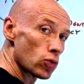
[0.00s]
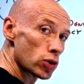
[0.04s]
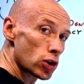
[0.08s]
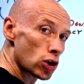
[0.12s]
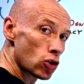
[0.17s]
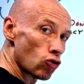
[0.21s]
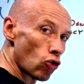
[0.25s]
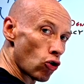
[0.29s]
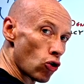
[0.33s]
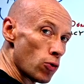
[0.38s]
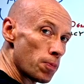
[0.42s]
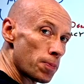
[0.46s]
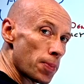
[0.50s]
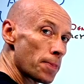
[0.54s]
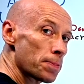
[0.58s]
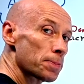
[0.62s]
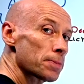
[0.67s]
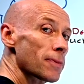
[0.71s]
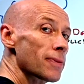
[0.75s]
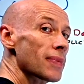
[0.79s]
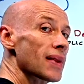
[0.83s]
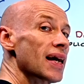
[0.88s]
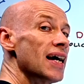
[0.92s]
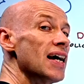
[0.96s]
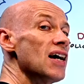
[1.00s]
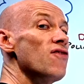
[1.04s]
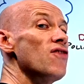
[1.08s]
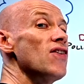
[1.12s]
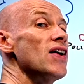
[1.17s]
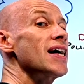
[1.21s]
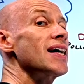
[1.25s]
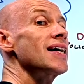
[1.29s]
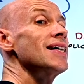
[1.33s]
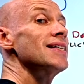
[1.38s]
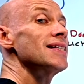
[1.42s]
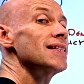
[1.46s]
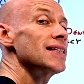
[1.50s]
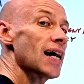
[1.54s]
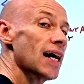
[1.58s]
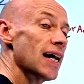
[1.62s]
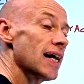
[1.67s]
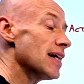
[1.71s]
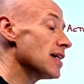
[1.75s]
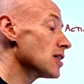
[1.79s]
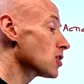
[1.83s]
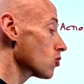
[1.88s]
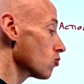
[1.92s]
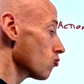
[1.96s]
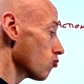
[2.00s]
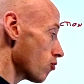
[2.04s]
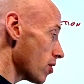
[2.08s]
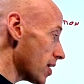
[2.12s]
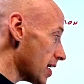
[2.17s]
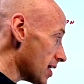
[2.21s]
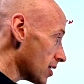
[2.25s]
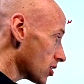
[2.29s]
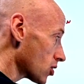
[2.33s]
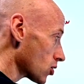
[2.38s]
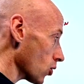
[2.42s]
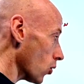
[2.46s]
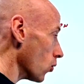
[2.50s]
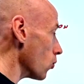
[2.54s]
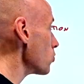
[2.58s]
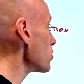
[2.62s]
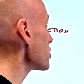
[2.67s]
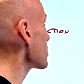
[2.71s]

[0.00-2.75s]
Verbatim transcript: group if it contains a resource